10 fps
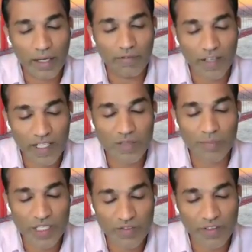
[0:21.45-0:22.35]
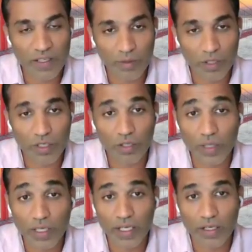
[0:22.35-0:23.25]
very specific
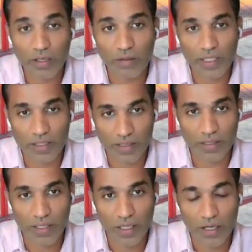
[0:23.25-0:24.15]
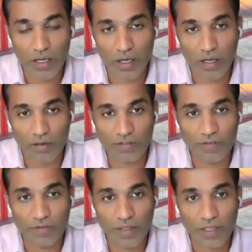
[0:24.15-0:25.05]
about unit economics
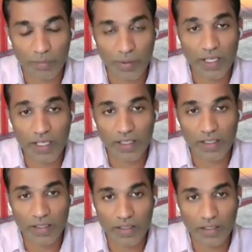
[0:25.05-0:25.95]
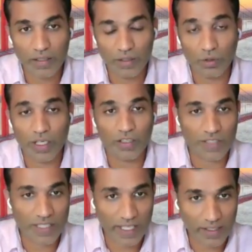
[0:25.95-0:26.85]
of a particular
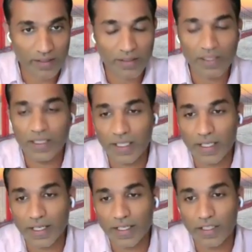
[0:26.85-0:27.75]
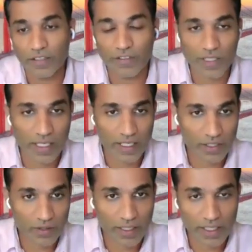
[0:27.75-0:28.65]
unit of sale, right? If you're
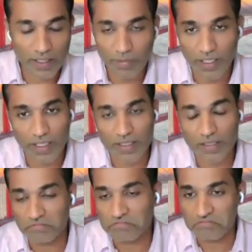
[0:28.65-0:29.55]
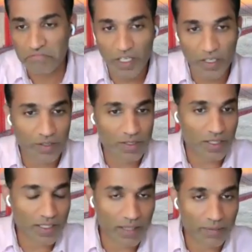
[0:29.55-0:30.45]
selling to an enterprise you know,
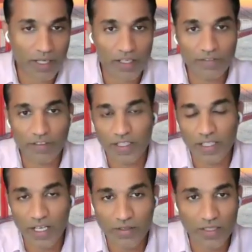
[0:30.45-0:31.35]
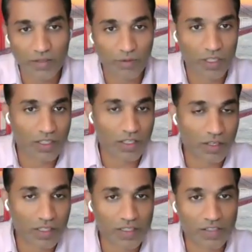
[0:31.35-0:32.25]
you're charging them 150,000. What
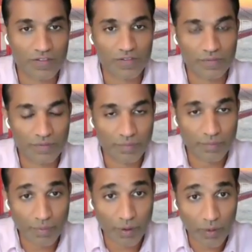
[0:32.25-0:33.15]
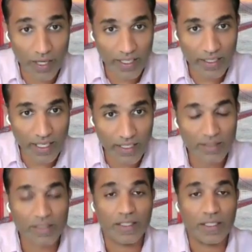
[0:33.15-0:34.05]
is the cost of providing
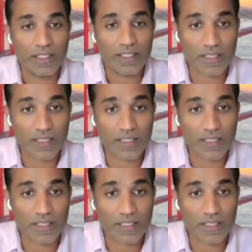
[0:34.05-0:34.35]
that